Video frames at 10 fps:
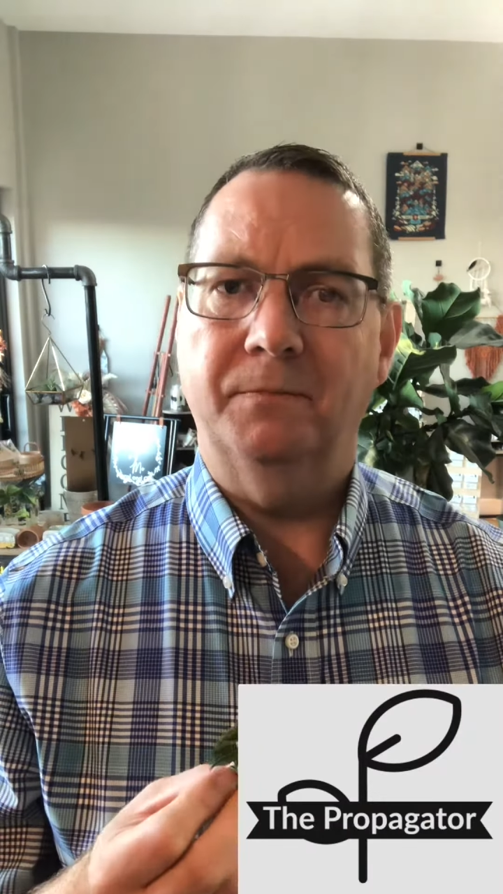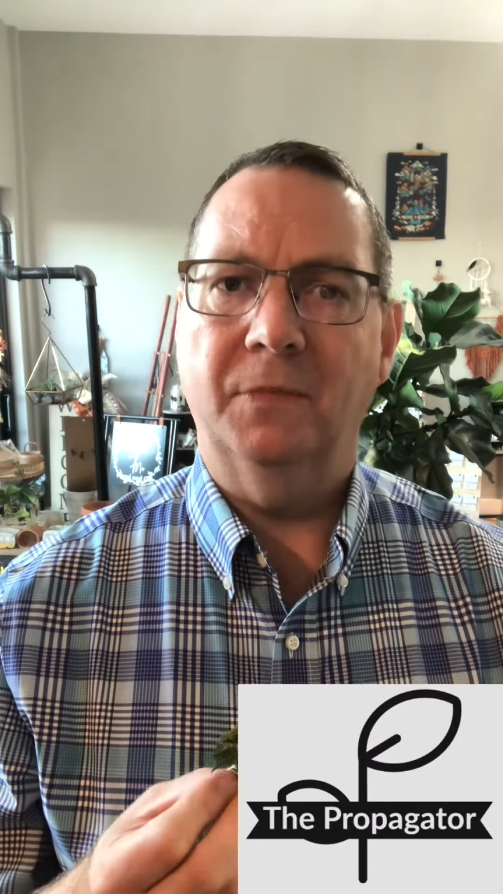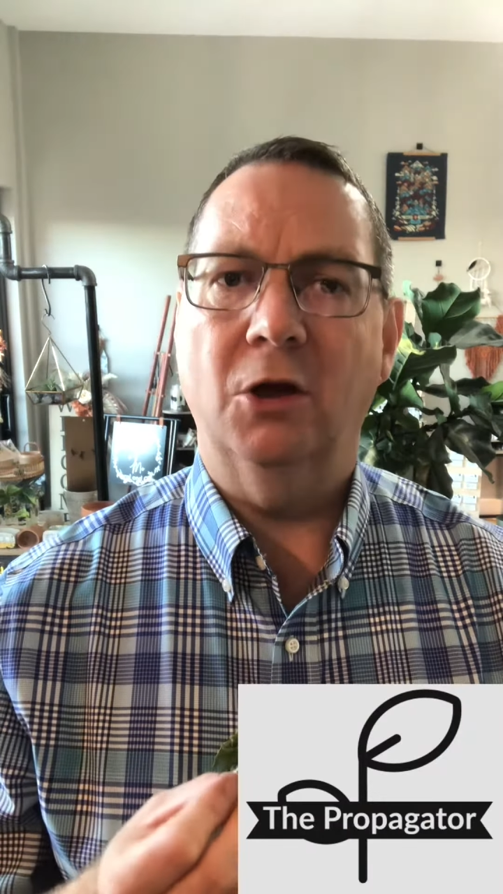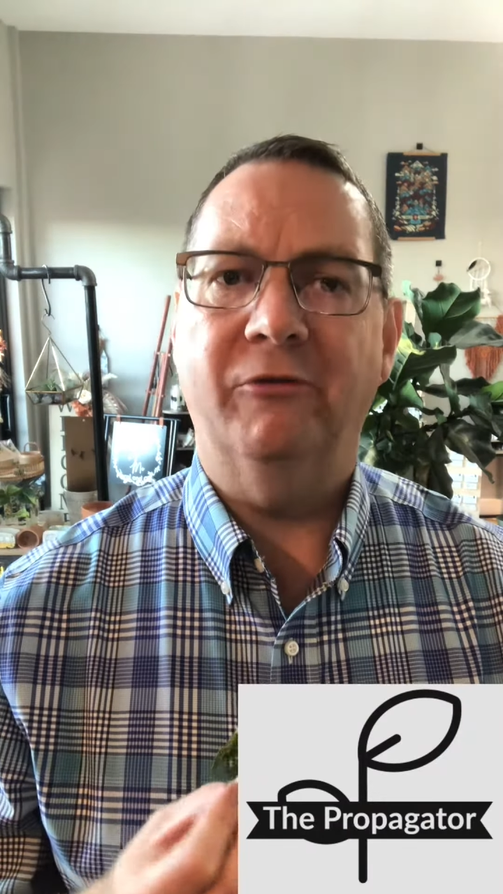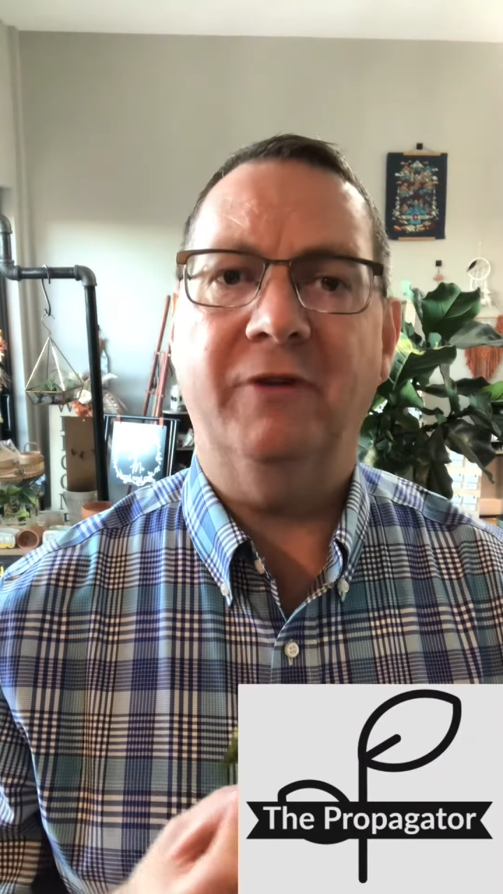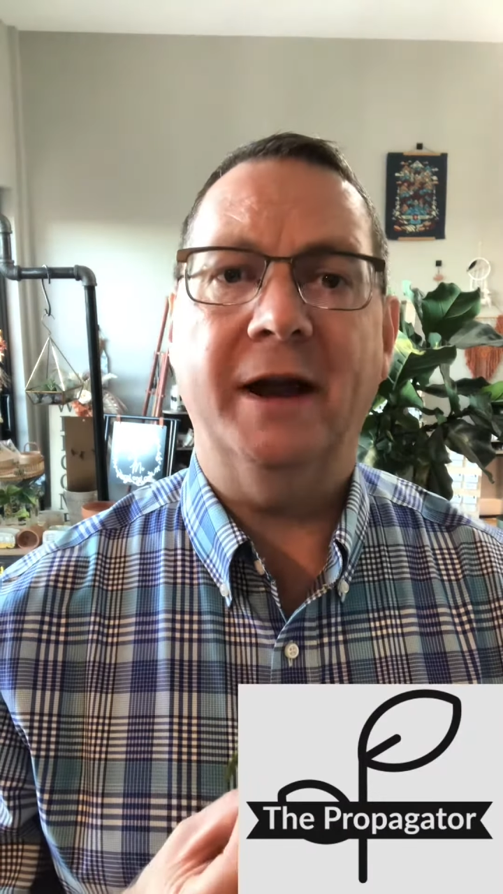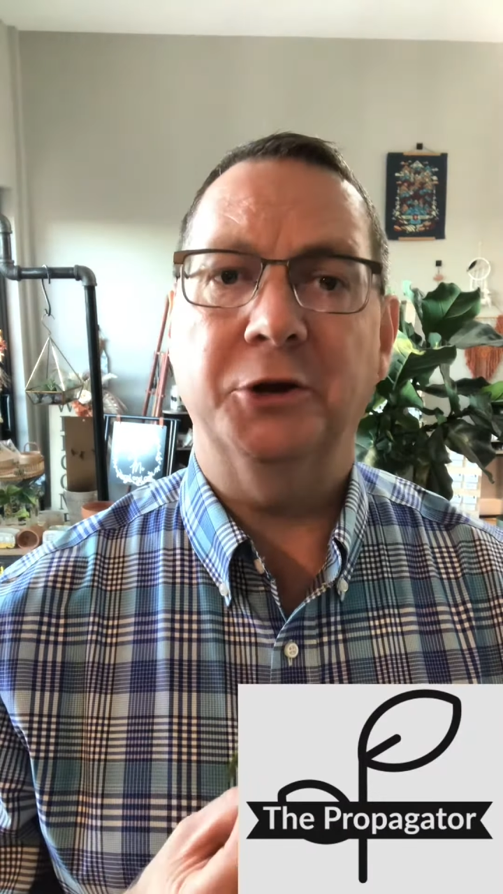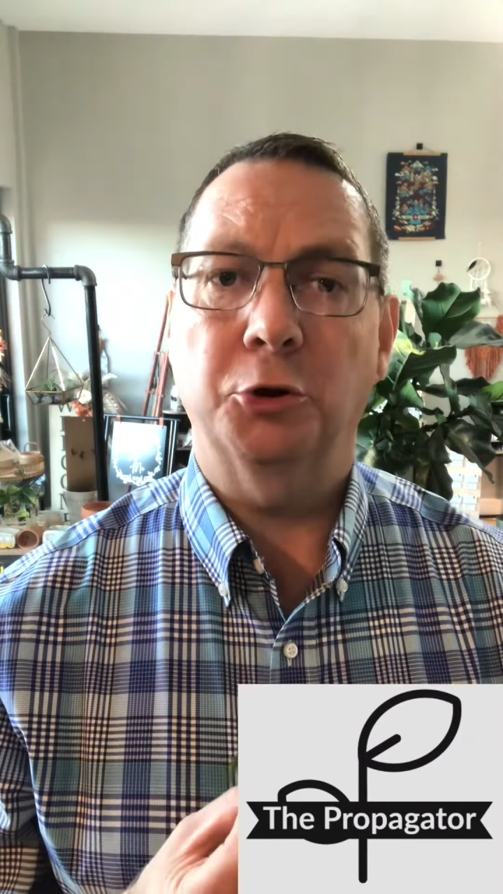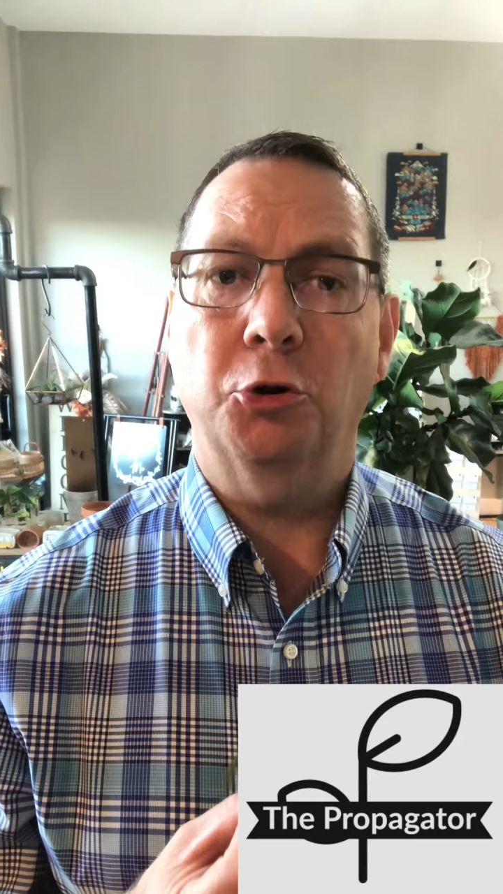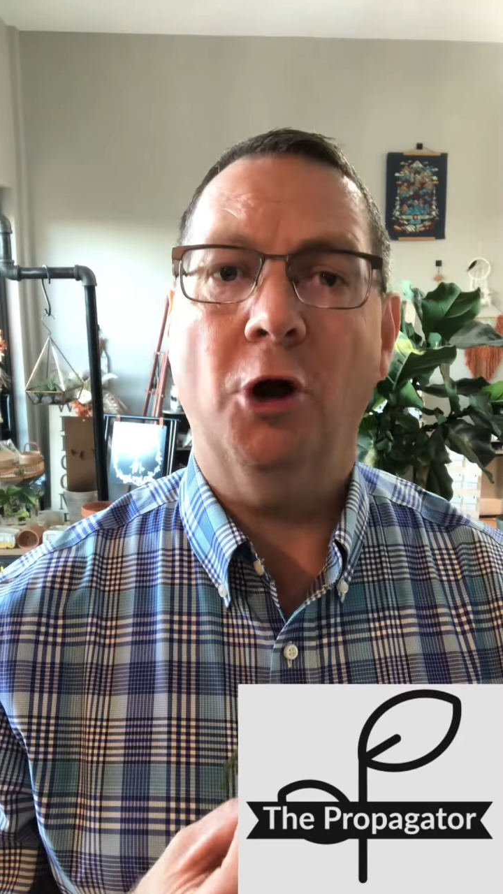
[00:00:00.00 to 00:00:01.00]
go find
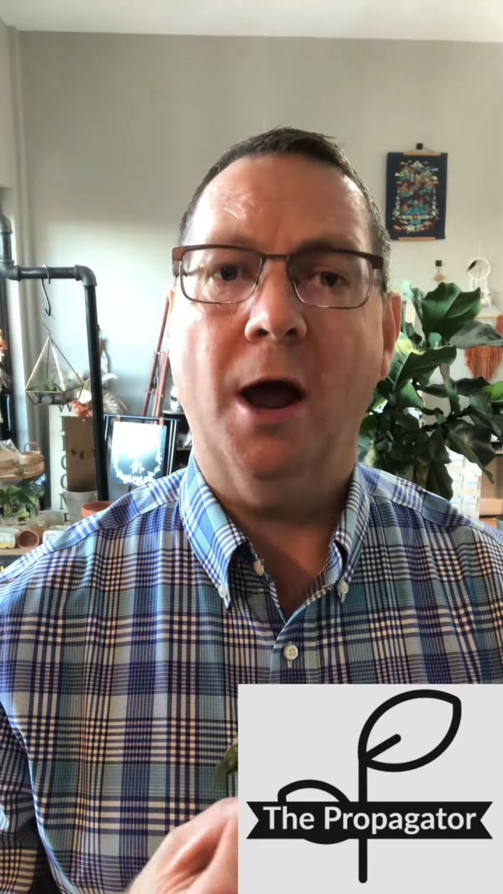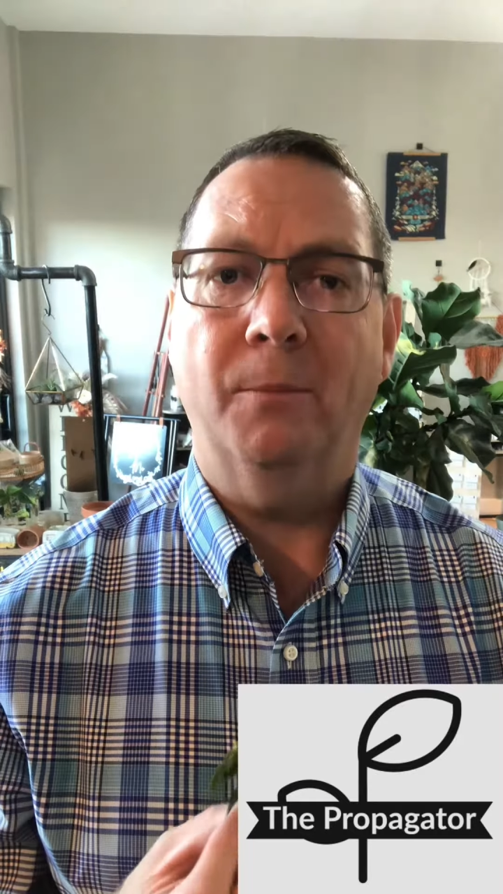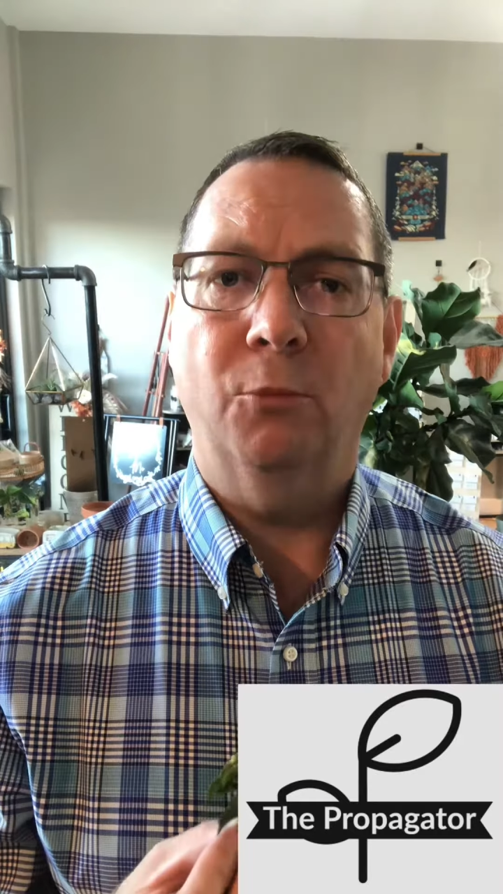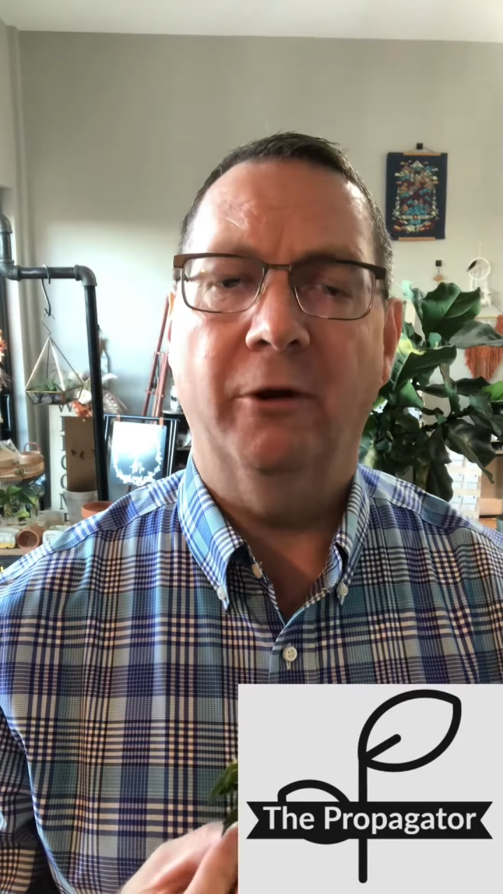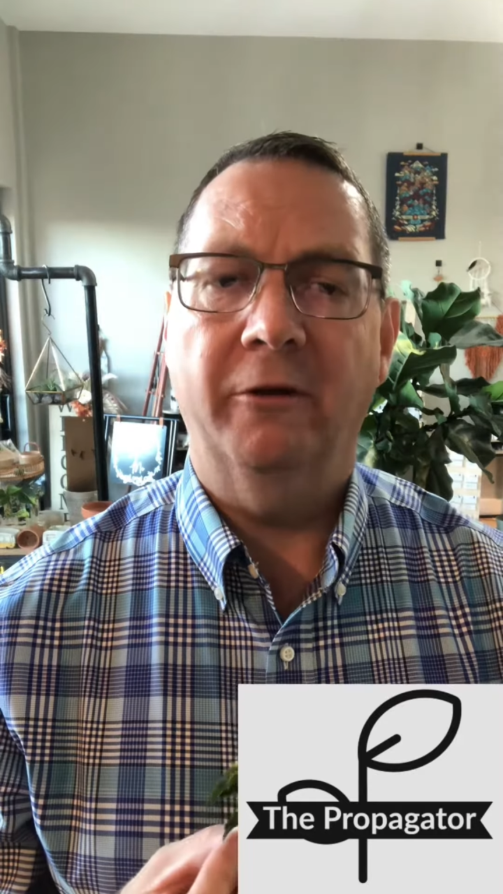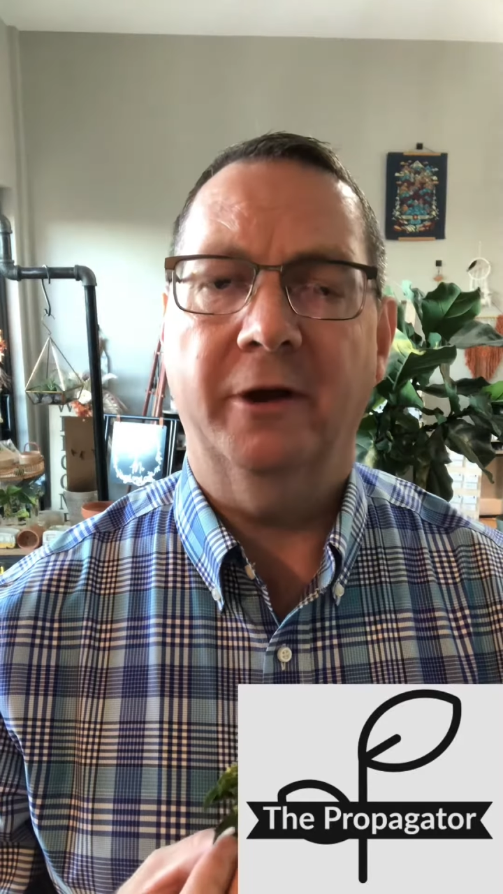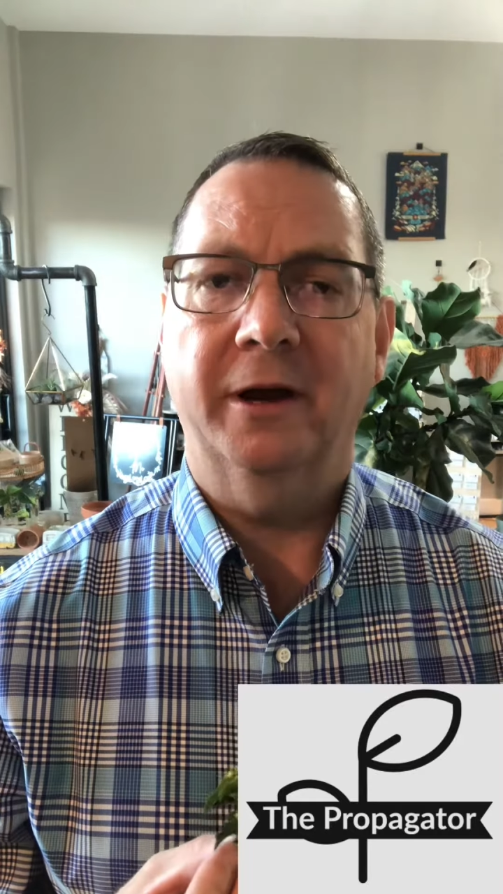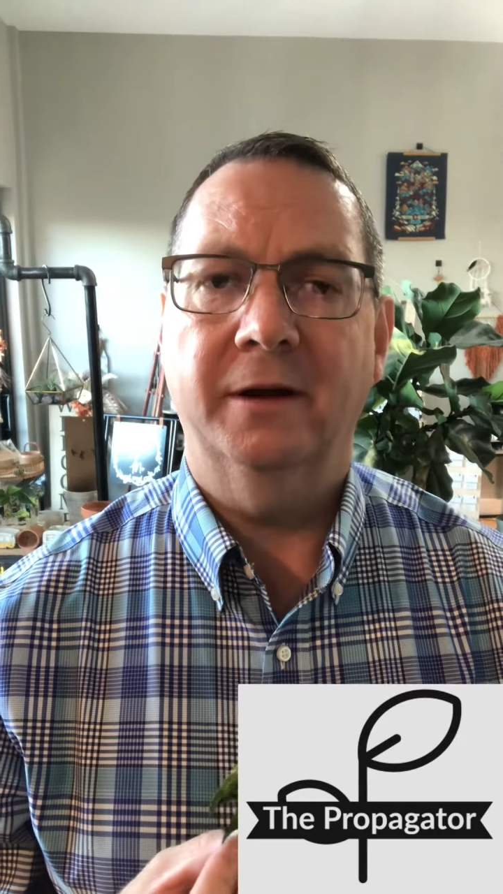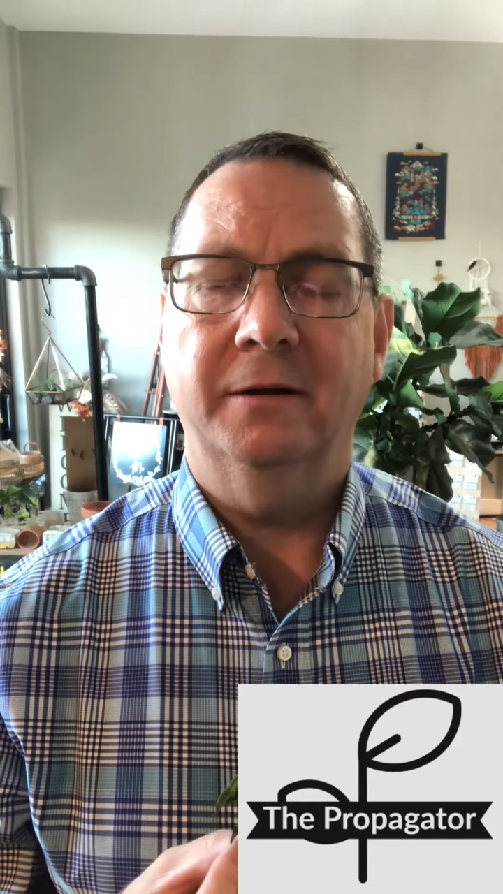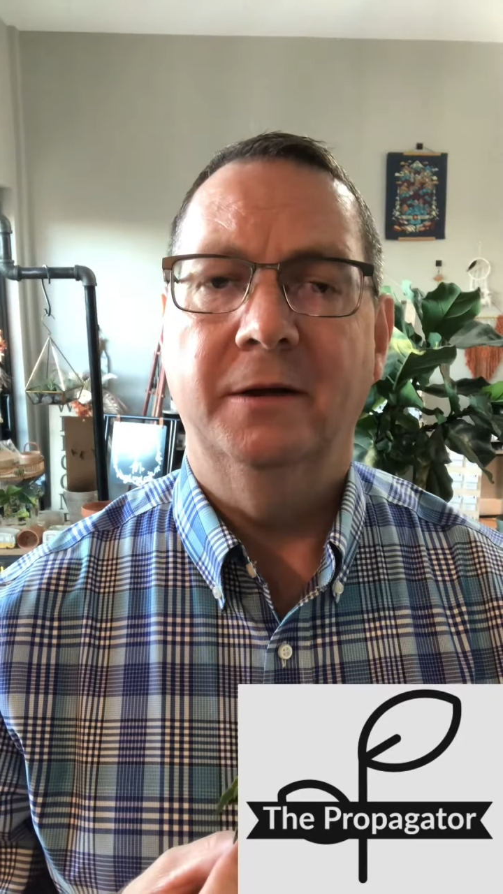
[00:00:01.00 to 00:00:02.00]
your crop where they're going
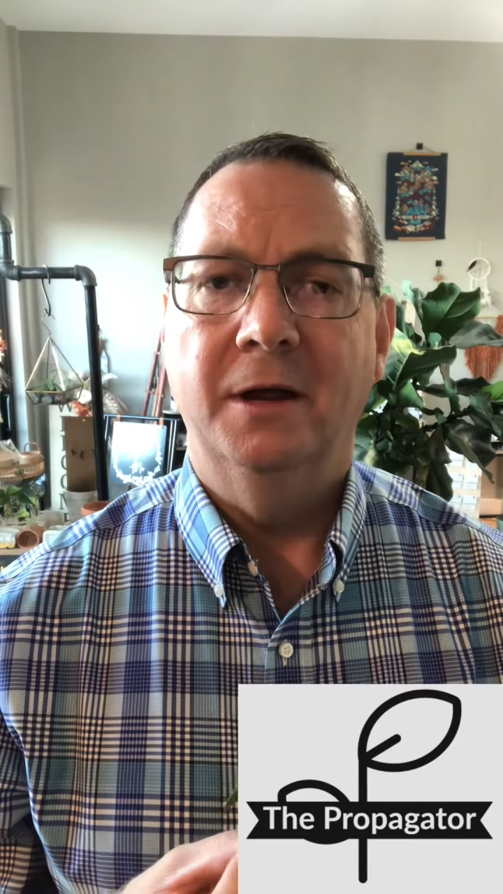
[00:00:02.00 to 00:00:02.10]
to